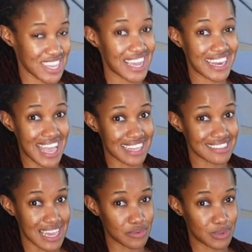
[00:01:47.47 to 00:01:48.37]
An egg
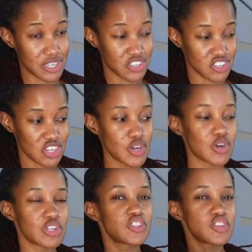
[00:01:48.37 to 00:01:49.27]
sandwich.
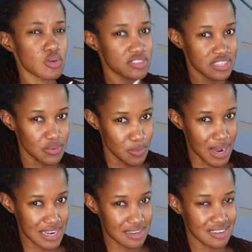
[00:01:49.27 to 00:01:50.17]
Toasted
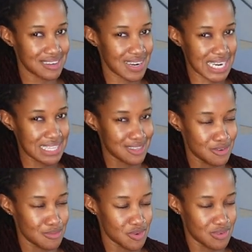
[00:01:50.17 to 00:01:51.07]
one, not like the
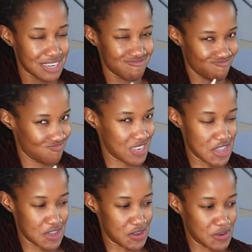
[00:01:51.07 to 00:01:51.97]
normal one,
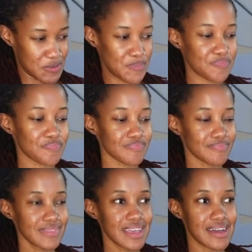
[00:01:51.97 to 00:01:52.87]
no.
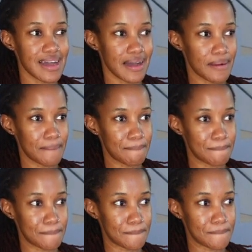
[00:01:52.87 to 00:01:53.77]

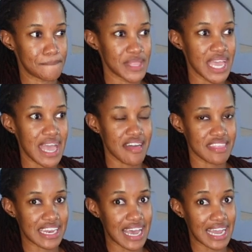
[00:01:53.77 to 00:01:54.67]
Um, and
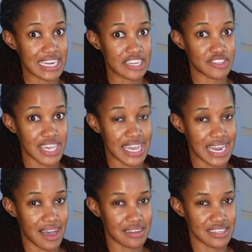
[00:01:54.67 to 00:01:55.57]
then I need to head
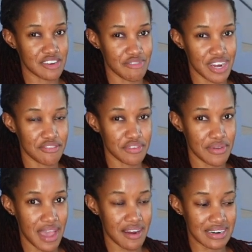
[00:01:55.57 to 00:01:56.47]
out and run a few
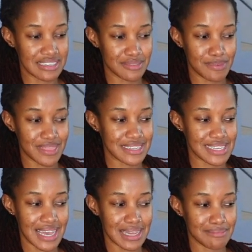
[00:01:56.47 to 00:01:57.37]
errands, but the
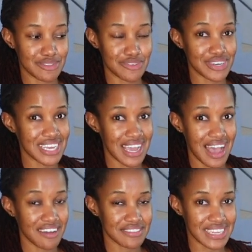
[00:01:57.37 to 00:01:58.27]
time, it's already
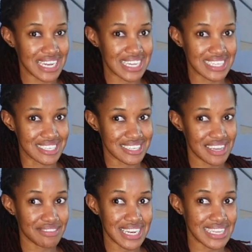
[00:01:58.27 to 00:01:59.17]
after lunch. I
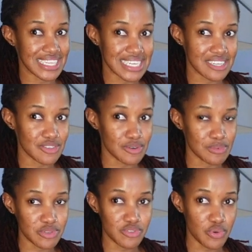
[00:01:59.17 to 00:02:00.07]
feel like the day is
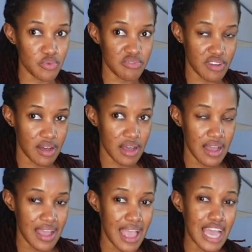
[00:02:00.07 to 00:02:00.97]
almost over.
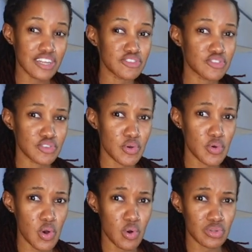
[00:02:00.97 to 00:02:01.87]
And it's
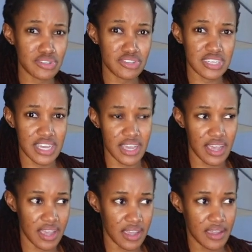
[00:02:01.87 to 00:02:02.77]
so cold today,
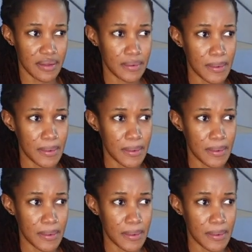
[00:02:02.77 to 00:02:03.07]
hey?